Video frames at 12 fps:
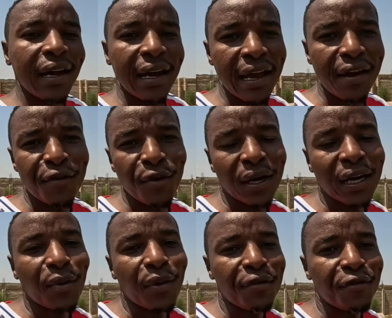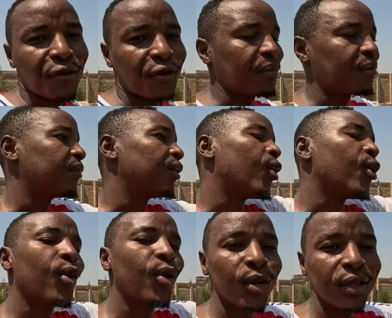everyone away from
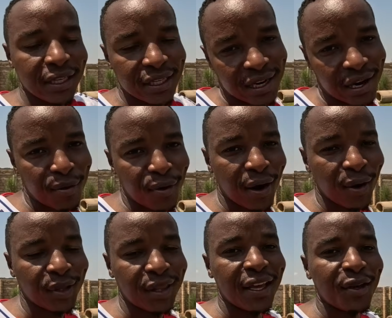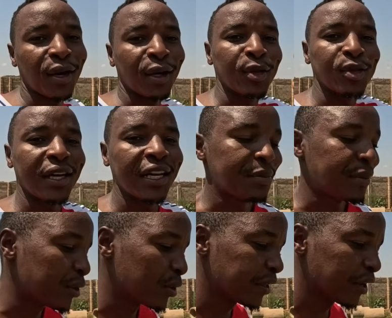all the trouble out there. You can also let me
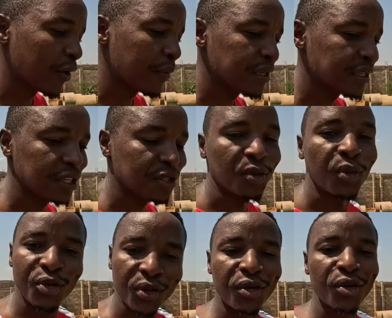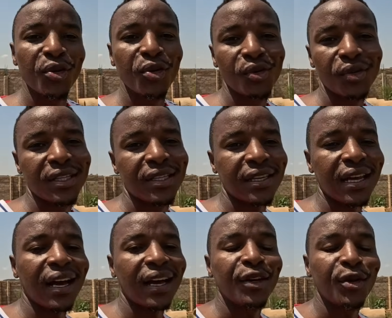know in the comment section, which one do you use
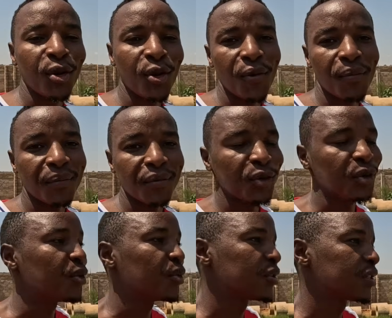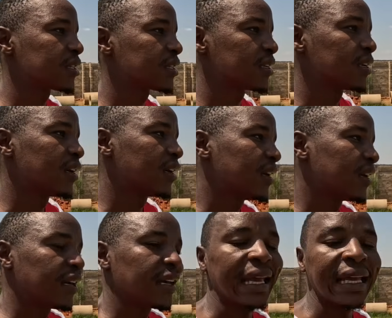in your home? Do you use
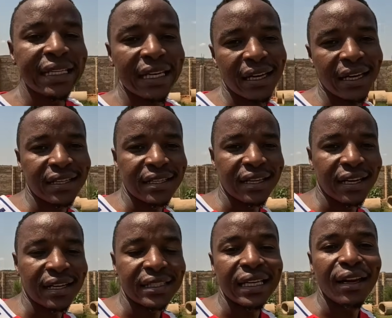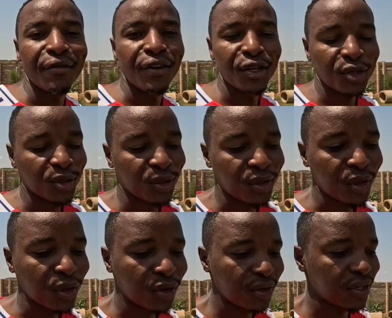internet, television,
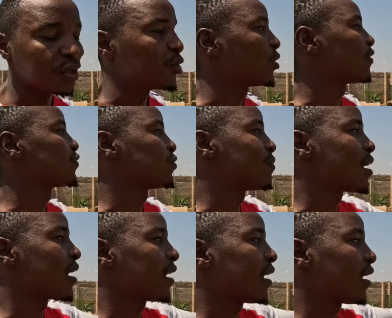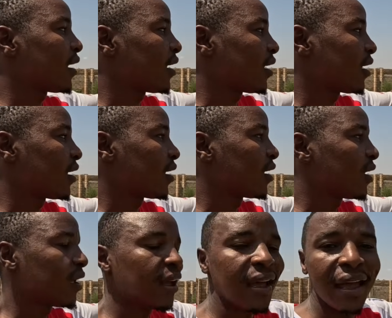or do you have to buy
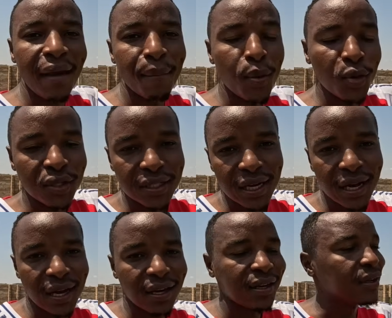a booster